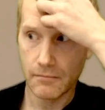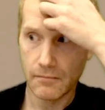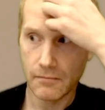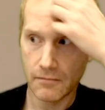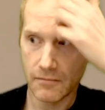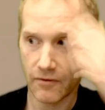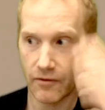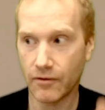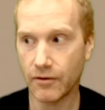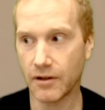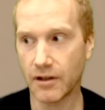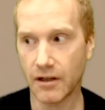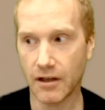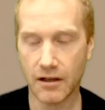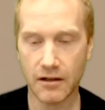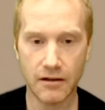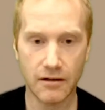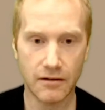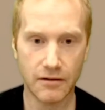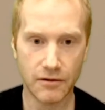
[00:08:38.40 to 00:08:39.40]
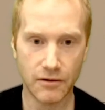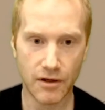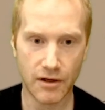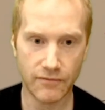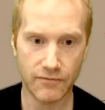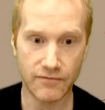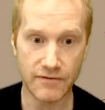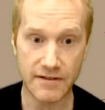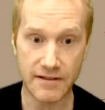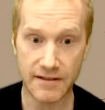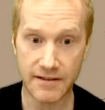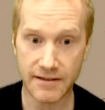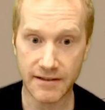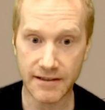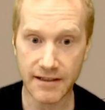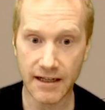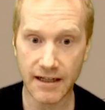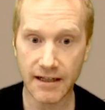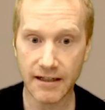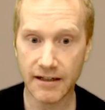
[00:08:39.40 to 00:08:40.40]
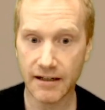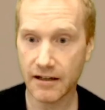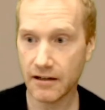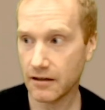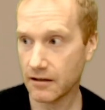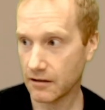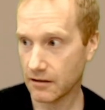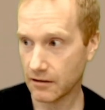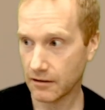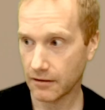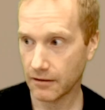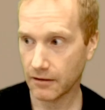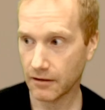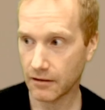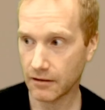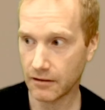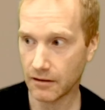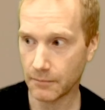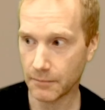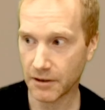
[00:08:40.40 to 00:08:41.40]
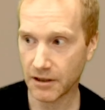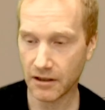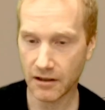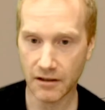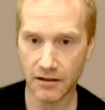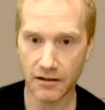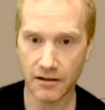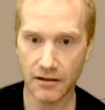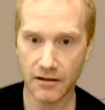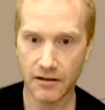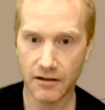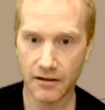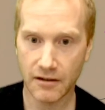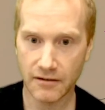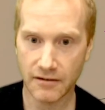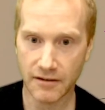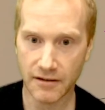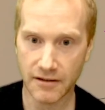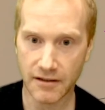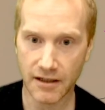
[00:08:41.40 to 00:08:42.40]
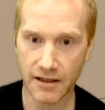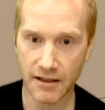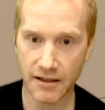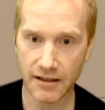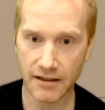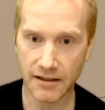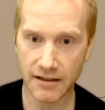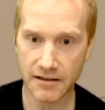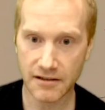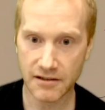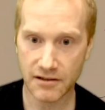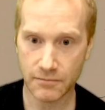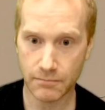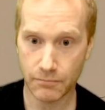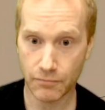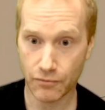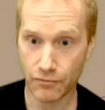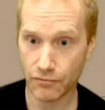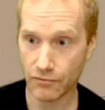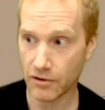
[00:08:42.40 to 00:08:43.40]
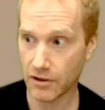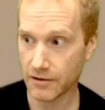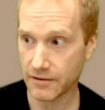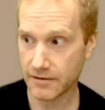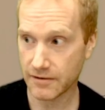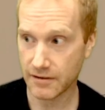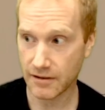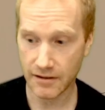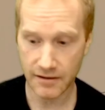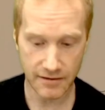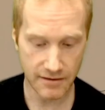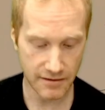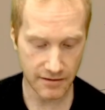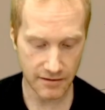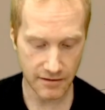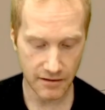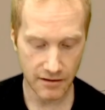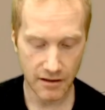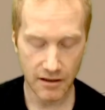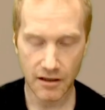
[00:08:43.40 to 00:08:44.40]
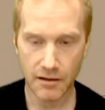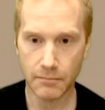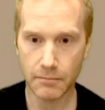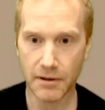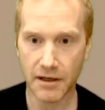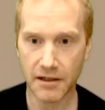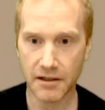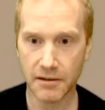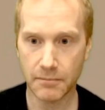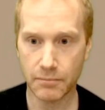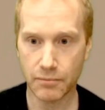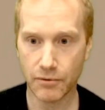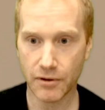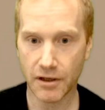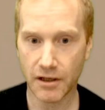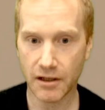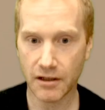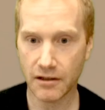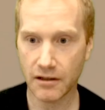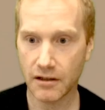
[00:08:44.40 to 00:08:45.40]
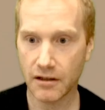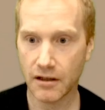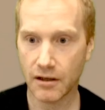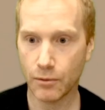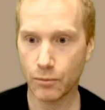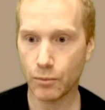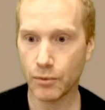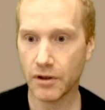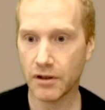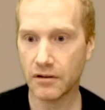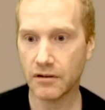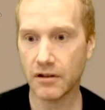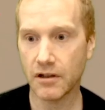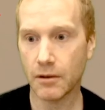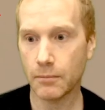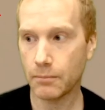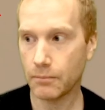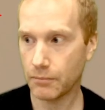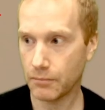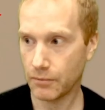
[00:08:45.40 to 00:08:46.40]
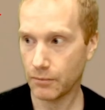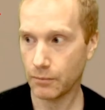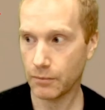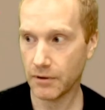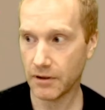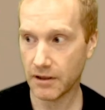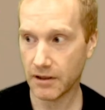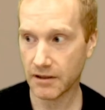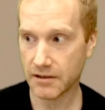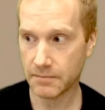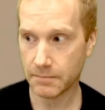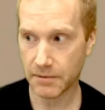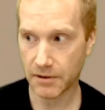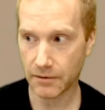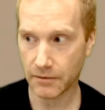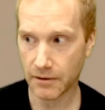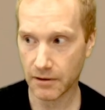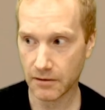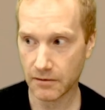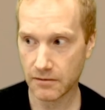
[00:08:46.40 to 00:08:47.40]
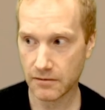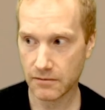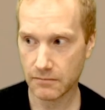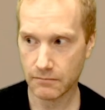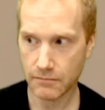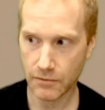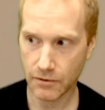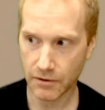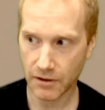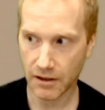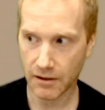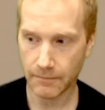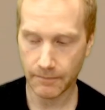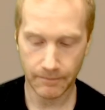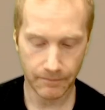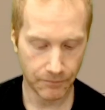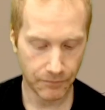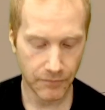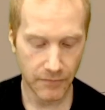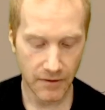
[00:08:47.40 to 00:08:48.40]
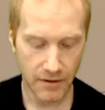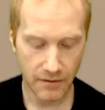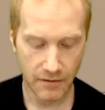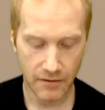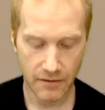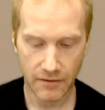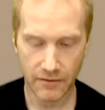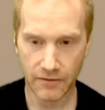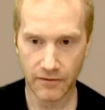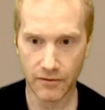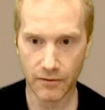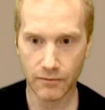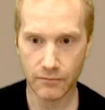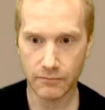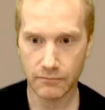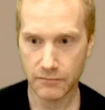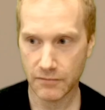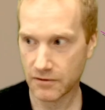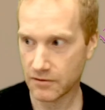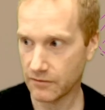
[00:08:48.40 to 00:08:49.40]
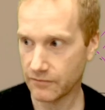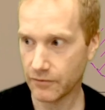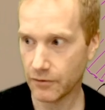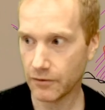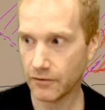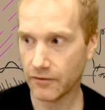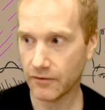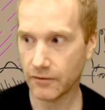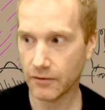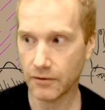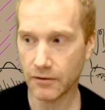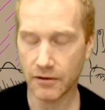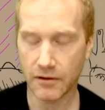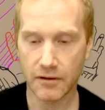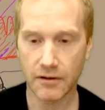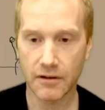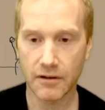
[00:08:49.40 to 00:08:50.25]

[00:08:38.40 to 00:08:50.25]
So again, you have data coming in. The data gets processed by the brain, and we end up with an experience. Okay, so far so good.